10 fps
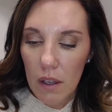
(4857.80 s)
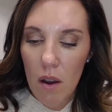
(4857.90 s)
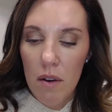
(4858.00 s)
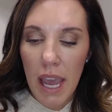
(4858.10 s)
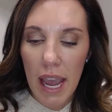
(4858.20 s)

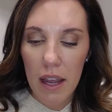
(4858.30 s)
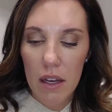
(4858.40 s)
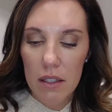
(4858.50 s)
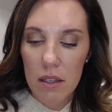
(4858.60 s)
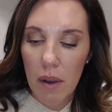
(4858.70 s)
Okay,
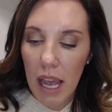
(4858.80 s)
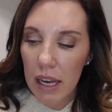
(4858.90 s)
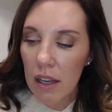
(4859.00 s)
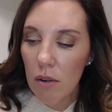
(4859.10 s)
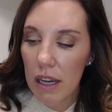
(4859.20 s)
so
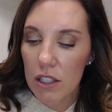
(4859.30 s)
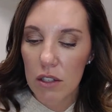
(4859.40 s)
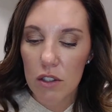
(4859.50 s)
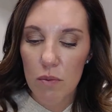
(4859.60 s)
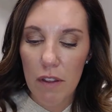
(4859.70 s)
any
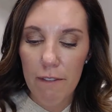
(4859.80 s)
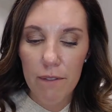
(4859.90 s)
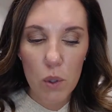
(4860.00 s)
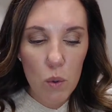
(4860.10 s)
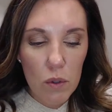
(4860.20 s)
questions with
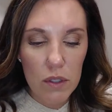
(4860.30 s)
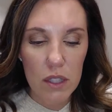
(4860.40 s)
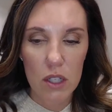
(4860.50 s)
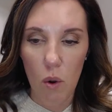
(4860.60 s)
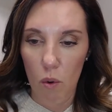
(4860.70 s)

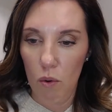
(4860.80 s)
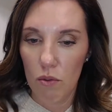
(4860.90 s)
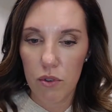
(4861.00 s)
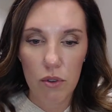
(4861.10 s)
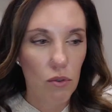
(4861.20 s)
fool's
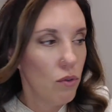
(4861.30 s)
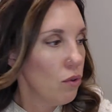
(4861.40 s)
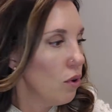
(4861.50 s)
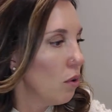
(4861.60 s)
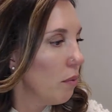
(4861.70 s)
gold?
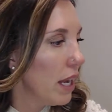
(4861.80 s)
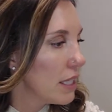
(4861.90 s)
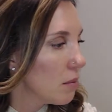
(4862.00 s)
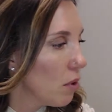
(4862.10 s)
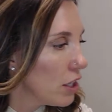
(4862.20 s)
We
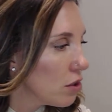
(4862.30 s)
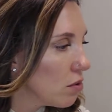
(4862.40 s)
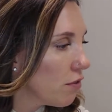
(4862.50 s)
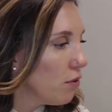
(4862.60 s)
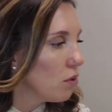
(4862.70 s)
got some
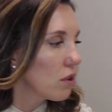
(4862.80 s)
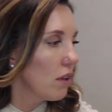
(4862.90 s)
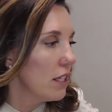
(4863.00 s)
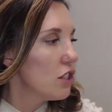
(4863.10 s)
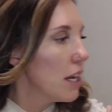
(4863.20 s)
questions with fool's gold. Let's